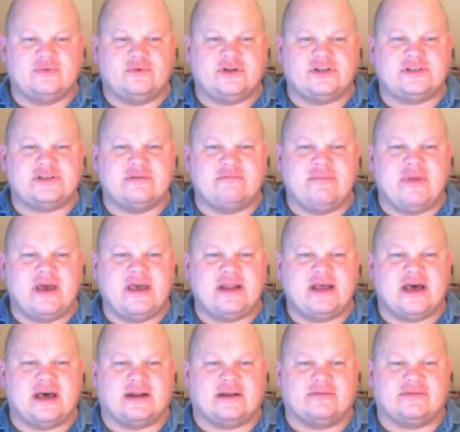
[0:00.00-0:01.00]
what is it made
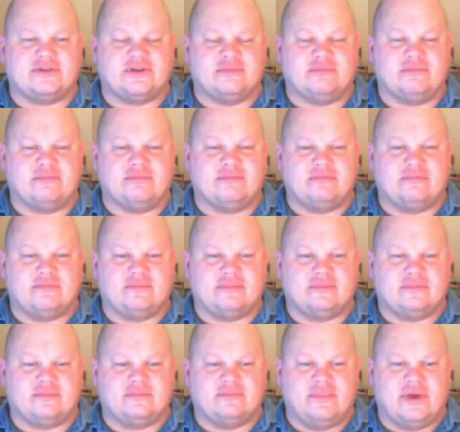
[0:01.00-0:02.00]
out of to
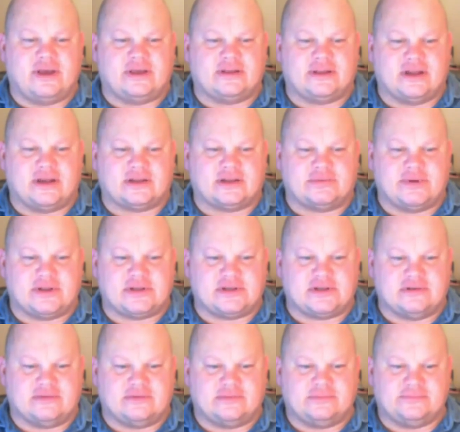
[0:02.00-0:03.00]
make it that expensive?